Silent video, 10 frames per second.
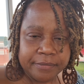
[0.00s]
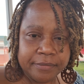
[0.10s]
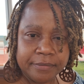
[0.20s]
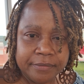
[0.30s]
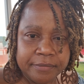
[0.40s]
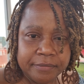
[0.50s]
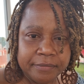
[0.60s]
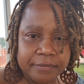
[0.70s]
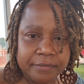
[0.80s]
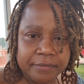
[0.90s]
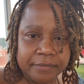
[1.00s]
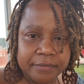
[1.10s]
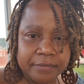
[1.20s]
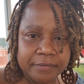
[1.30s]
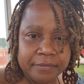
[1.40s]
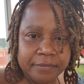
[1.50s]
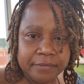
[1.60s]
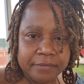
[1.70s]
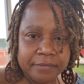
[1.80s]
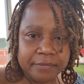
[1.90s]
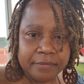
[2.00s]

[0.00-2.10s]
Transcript: [no speech]